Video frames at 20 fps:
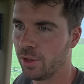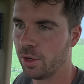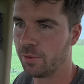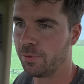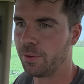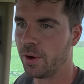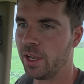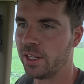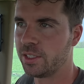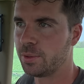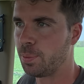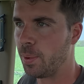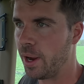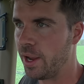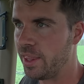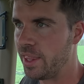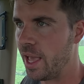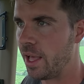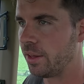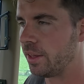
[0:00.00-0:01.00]
a little afraid
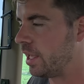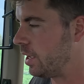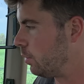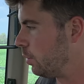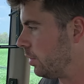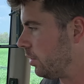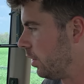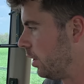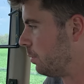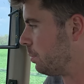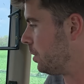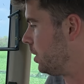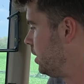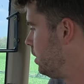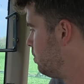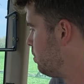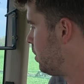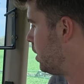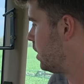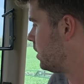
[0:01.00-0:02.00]
spraying that late with
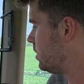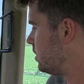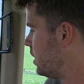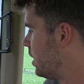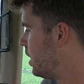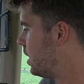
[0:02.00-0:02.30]
Liberty, but